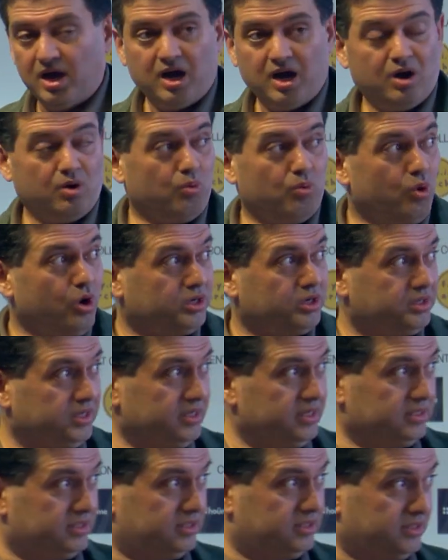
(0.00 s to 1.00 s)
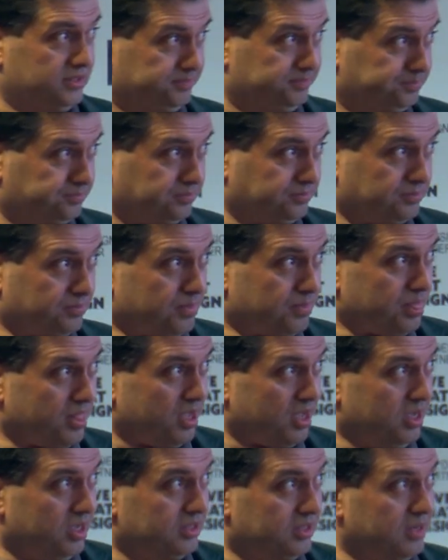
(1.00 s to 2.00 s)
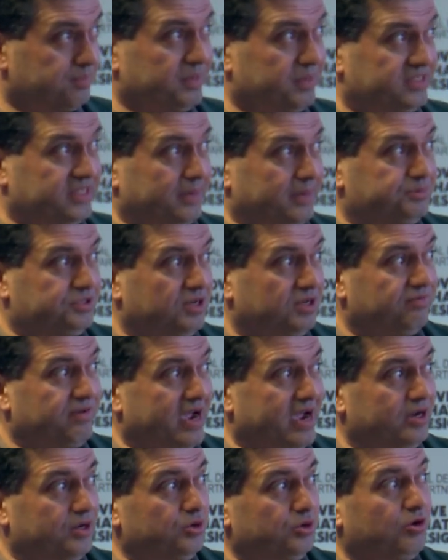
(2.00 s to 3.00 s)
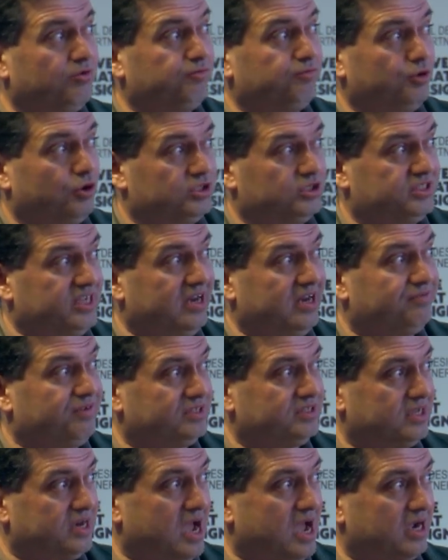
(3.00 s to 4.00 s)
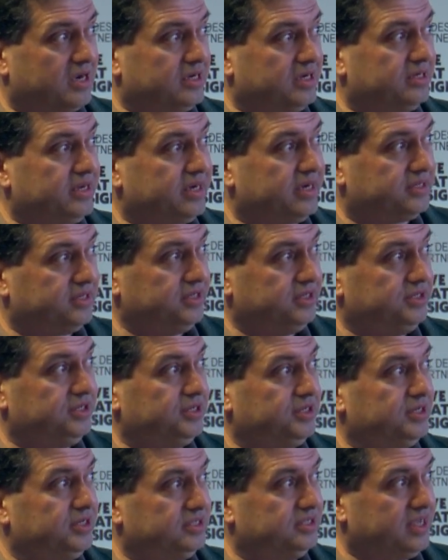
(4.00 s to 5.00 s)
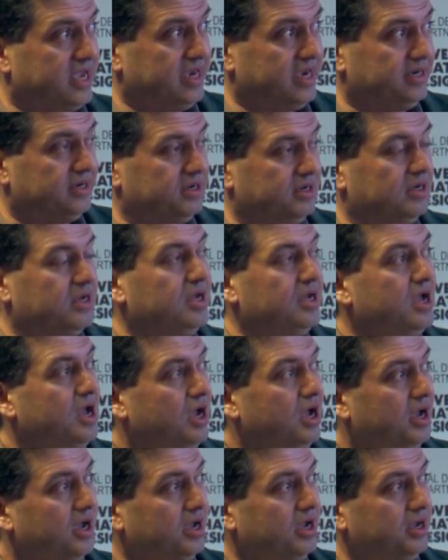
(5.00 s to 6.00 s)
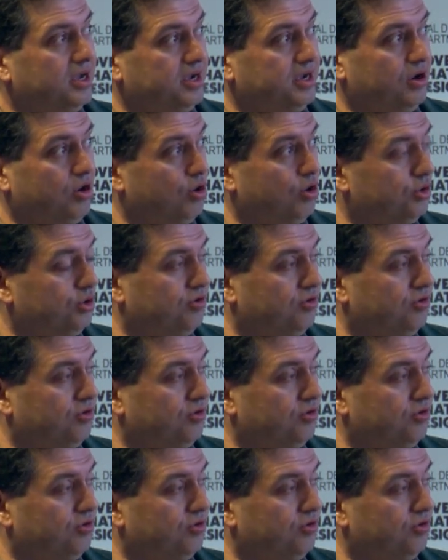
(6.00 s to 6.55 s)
What is the perception value of yourself as an architect, interior designer, or your